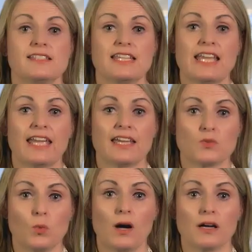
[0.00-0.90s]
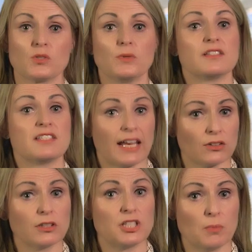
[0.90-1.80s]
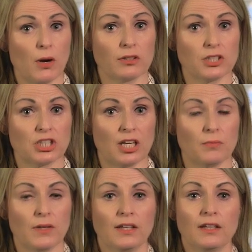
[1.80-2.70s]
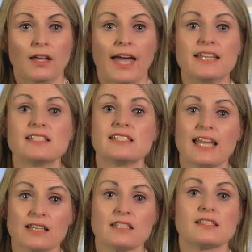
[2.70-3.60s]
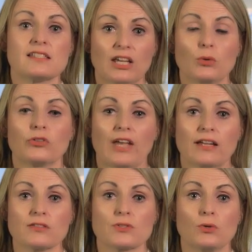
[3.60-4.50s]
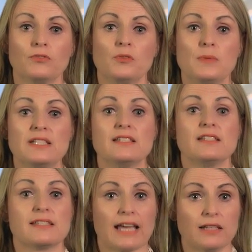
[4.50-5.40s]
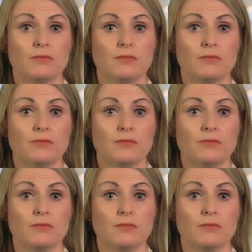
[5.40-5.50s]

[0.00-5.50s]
CA has worked with the Technology Partnership, a sector skills council for business and